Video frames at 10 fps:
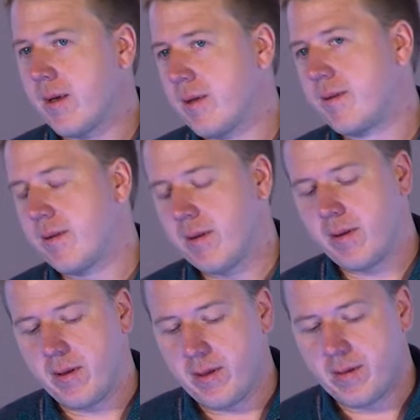it
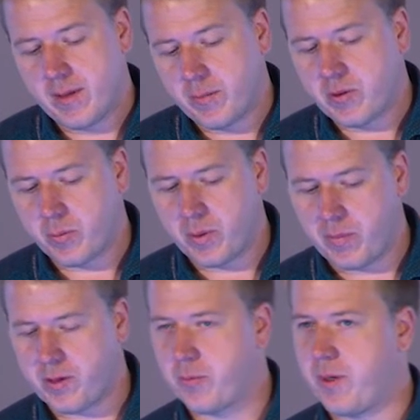seems to be much